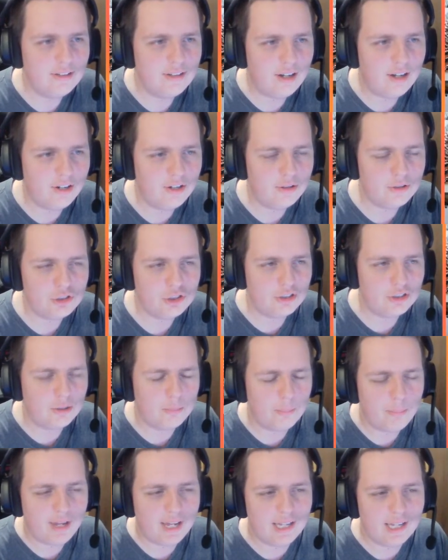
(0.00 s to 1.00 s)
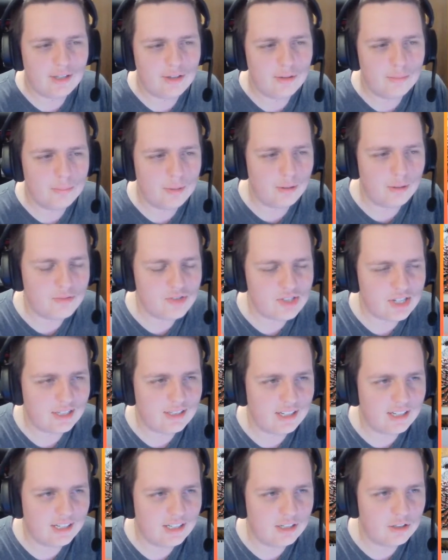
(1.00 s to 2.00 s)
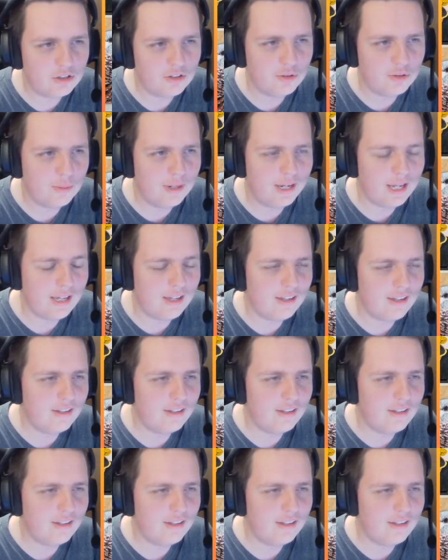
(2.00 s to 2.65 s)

I know I shouldn't compare them, but I'm saying that in a good way,